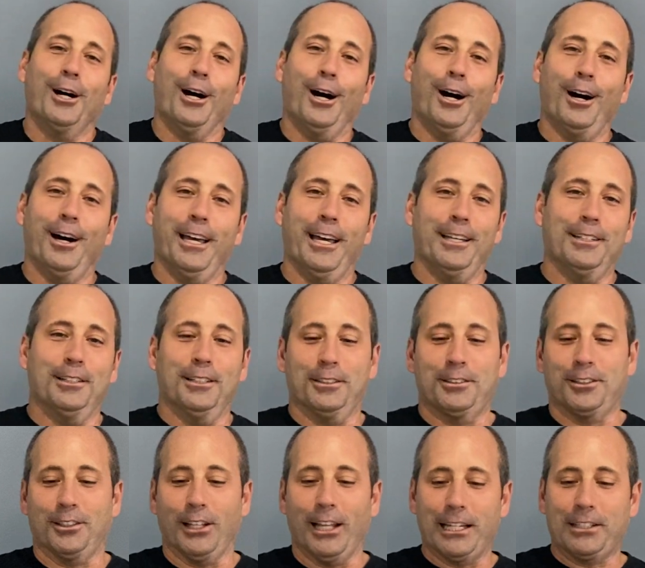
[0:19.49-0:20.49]
uh, and a
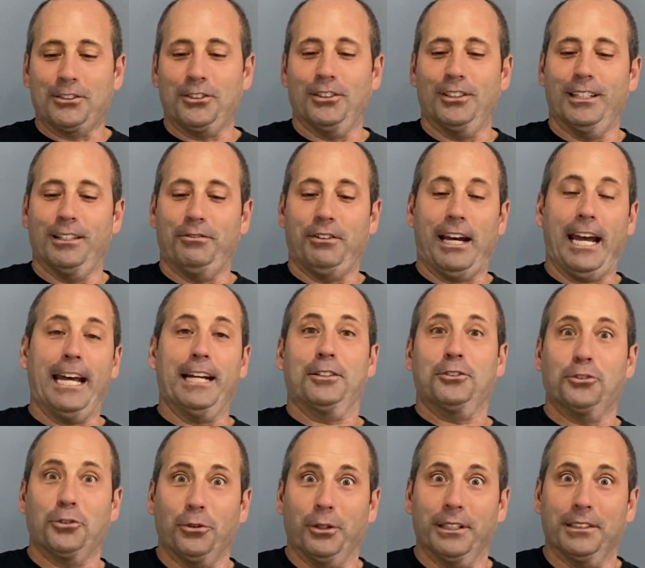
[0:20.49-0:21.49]
selection if I had a
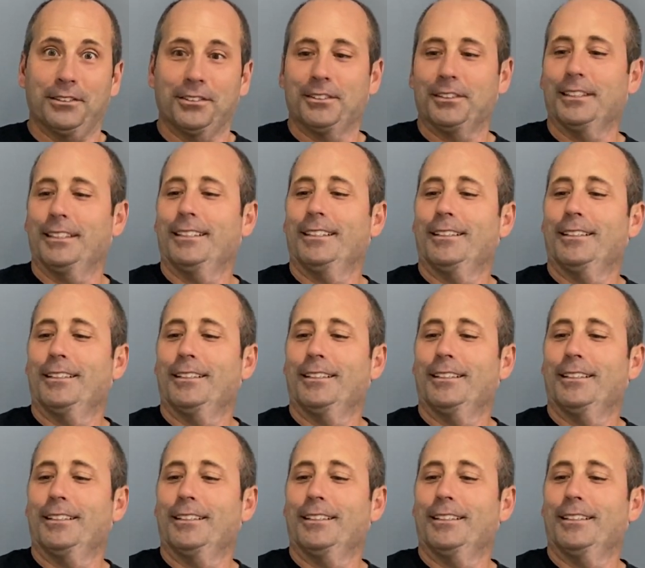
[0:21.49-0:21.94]
choice.